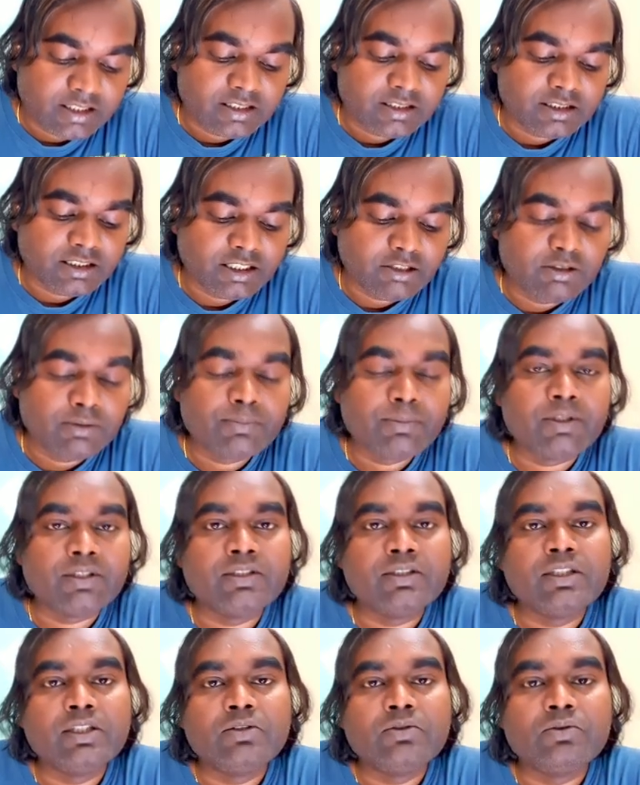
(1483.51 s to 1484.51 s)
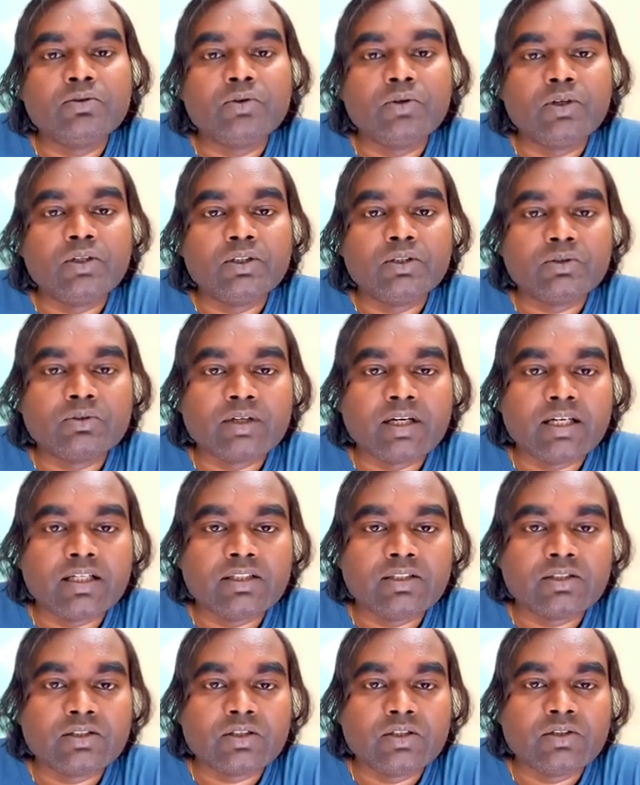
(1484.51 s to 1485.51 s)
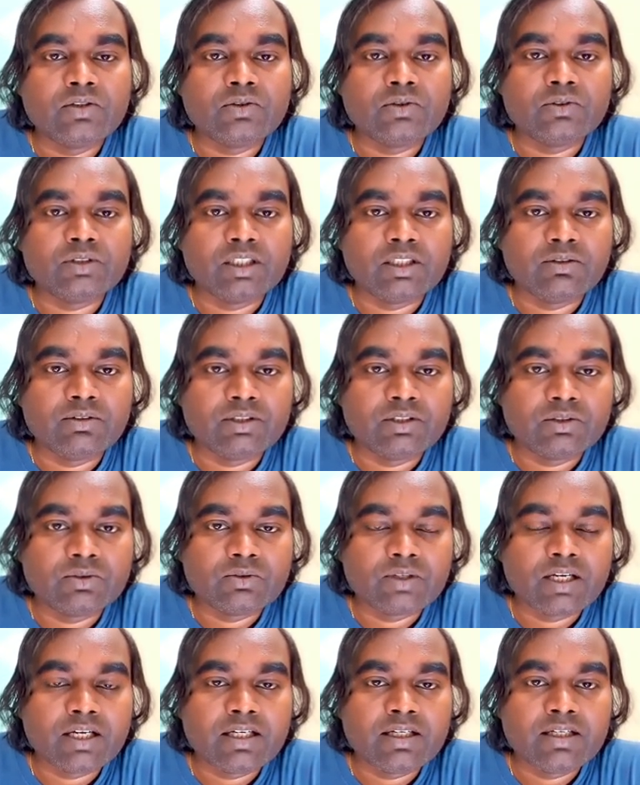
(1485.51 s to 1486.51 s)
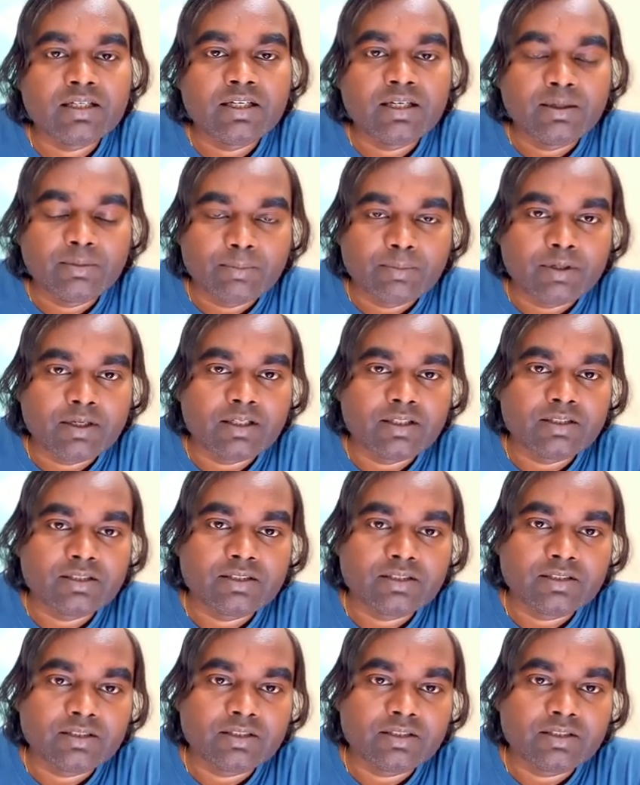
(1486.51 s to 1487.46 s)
z1 plus z2 whole square is equal to z1 square plus